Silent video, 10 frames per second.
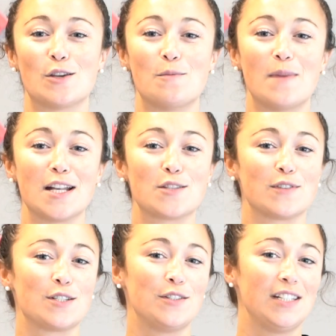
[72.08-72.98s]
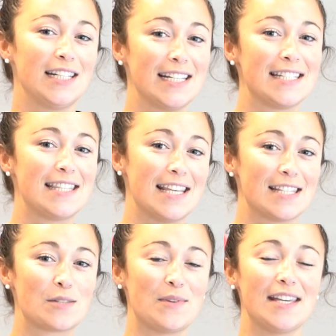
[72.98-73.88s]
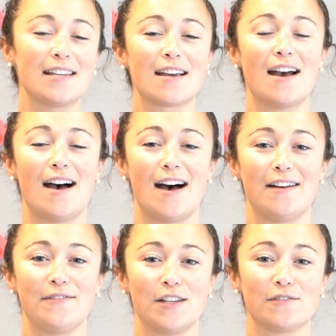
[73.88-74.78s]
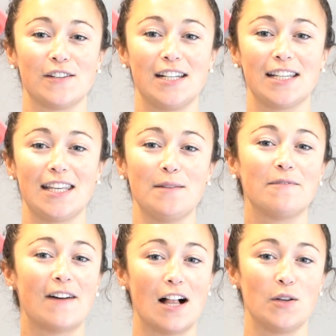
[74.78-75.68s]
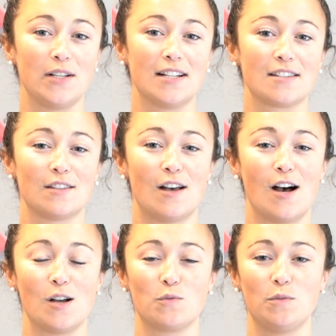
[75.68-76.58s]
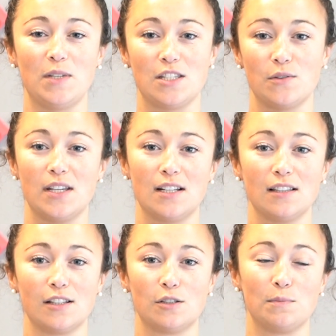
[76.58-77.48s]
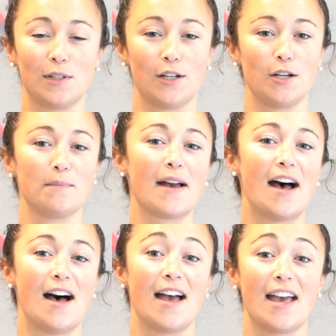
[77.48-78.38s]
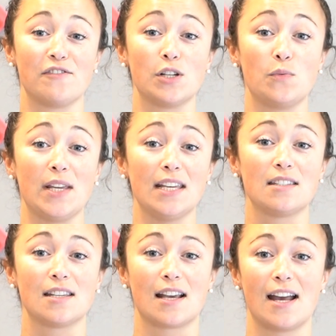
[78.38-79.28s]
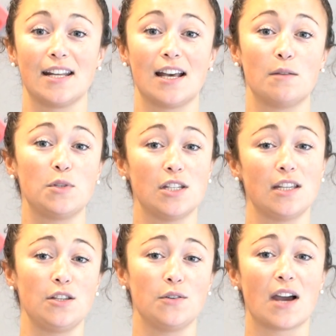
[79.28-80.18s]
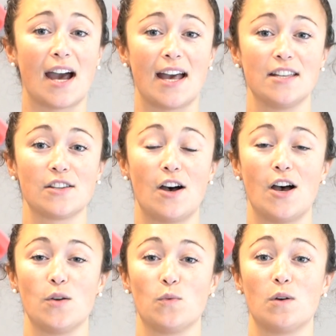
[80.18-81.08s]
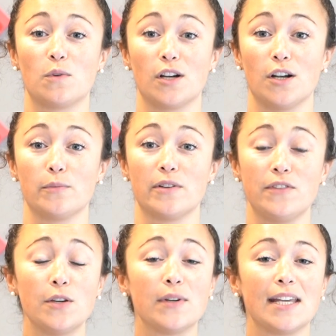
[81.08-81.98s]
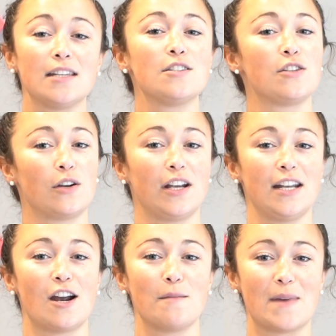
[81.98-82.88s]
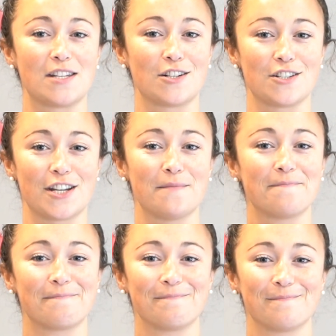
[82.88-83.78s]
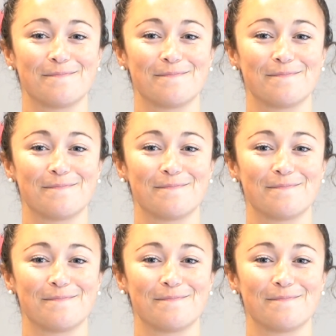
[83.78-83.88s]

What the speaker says: Thanks so much for tuning in this week. Feel free to keep following us along. We'll be doing a little blurb every week to kind of update you guys on what we're reviewing during our mentorship.